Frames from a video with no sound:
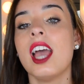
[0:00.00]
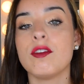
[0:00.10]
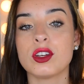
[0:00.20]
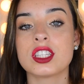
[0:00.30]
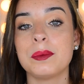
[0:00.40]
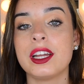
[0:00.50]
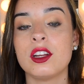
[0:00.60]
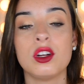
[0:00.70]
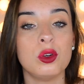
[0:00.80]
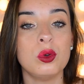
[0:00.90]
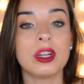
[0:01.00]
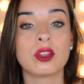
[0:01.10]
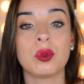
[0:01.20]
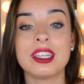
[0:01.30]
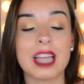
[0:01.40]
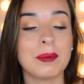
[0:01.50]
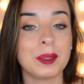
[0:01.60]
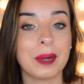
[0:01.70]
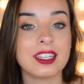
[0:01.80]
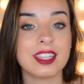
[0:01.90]
If you're someone who gets really
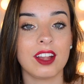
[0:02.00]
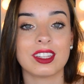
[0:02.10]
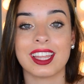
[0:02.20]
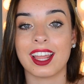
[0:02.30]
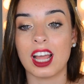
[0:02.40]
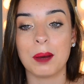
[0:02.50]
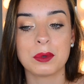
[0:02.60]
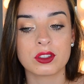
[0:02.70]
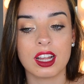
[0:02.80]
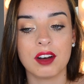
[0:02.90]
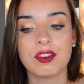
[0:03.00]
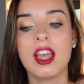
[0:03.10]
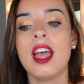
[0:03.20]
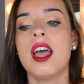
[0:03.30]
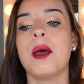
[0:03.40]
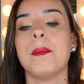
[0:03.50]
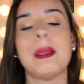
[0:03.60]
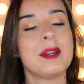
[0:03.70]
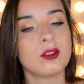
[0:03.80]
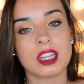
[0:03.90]
tempted by sales and can't help yourself,
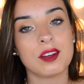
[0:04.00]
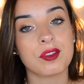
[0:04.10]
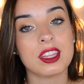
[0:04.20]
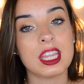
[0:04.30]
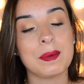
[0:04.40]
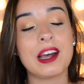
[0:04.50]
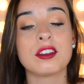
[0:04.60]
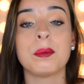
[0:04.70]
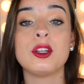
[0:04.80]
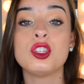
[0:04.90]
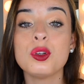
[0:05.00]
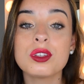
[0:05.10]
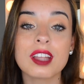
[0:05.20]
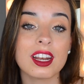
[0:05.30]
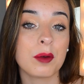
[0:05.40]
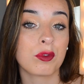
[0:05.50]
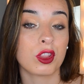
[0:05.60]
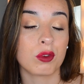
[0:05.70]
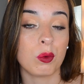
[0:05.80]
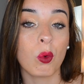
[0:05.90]
maybe don't sign up for the emails, but do sign up for
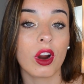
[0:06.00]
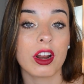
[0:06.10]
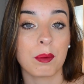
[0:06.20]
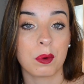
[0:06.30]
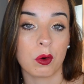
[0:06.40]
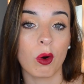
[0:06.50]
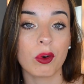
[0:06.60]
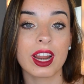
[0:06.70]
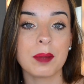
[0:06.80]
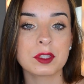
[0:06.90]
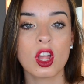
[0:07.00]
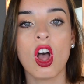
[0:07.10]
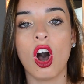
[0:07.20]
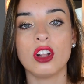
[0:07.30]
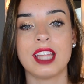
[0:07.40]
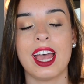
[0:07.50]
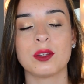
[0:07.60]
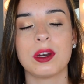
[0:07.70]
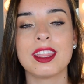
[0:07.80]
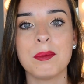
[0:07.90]
the reward programs. Ulta
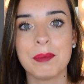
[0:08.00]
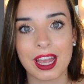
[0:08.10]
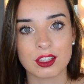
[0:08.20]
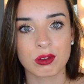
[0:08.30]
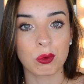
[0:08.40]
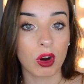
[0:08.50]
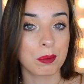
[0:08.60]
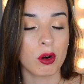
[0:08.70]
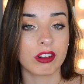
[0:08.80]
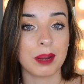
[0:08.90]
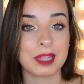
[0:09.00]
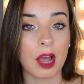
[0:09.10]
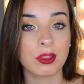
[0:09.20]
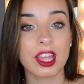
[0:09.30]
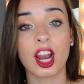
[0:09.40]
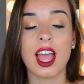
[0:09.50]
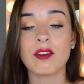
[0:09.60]
has one of the best reward programs out there.